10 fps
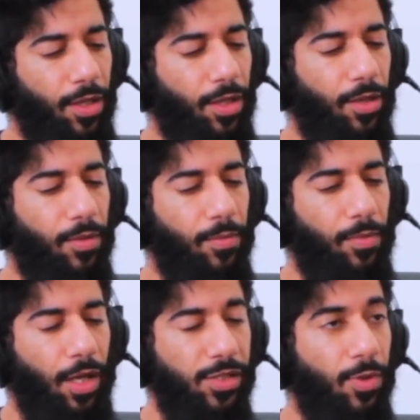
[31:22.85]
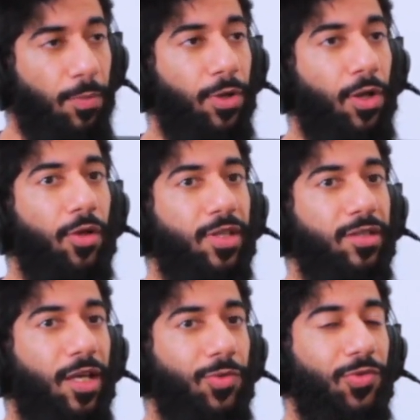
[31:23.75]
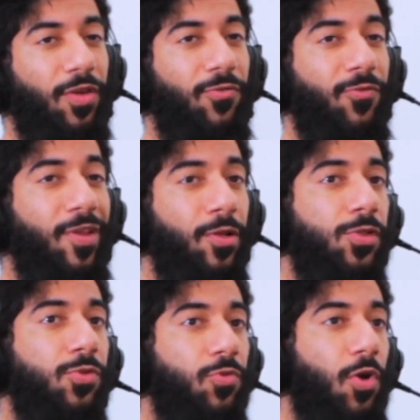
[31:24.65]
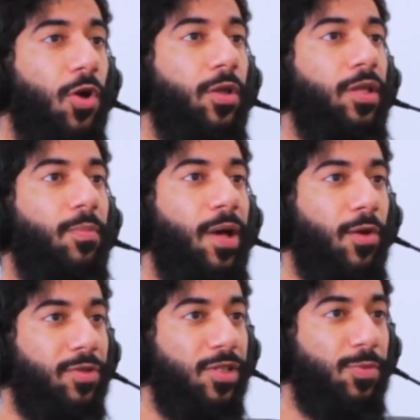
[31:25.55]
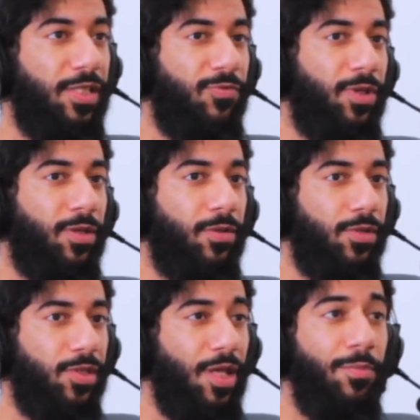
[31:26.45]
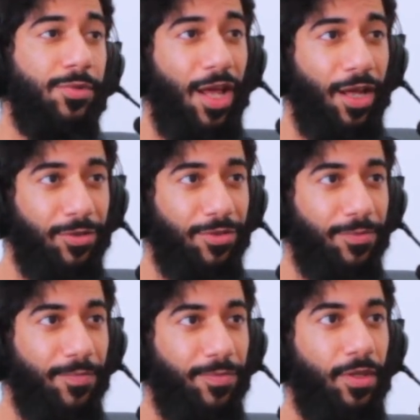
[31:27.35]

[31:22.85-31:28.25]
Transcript: Um, I just want to put content out if I feel strongly about a specific subject, yeah.